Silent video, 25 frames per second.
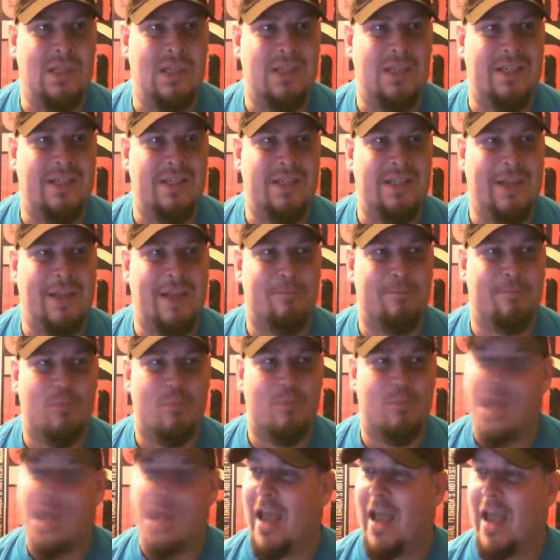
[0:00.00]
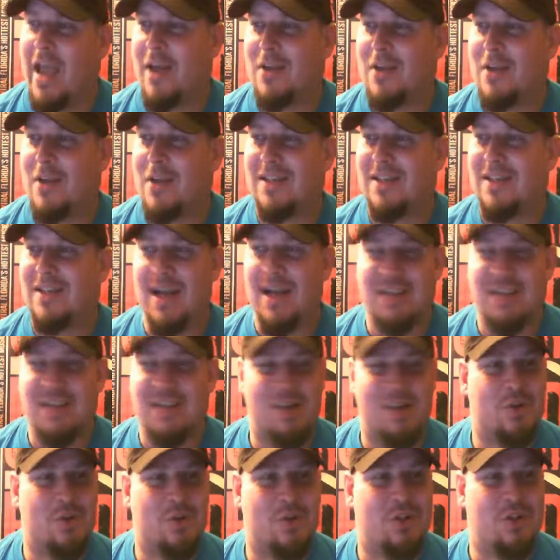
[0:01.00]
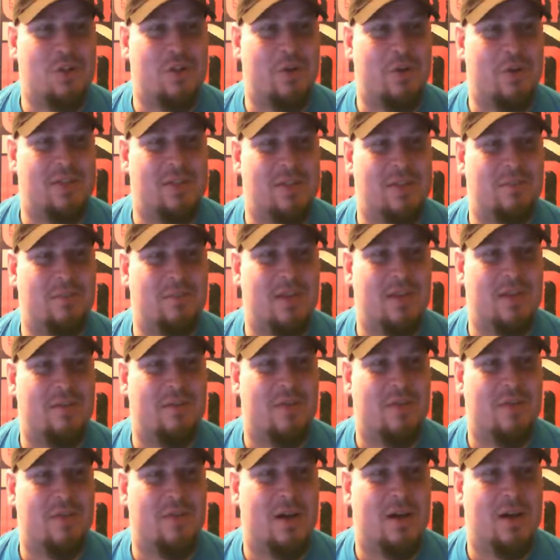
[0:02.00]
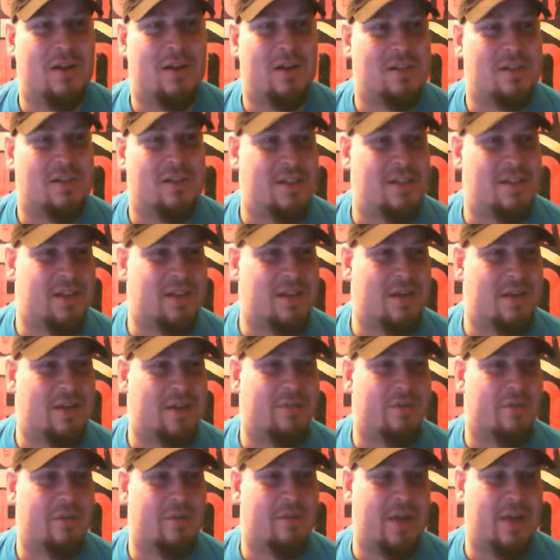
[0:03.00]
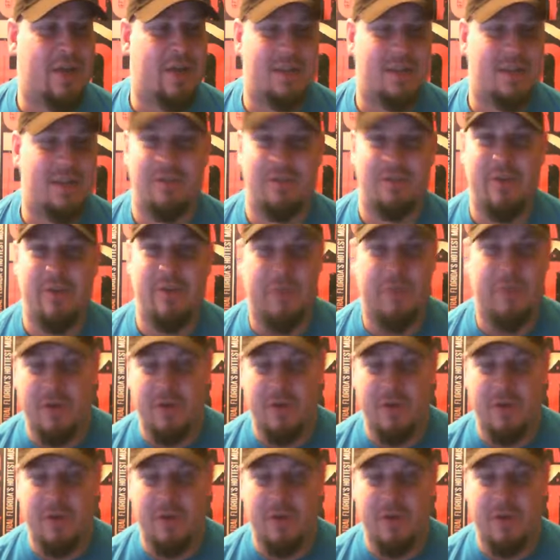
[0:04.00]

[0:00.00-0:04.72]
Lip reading: Yeah. Anyways, guys, go show her some love. She's got a very, like I said, very, very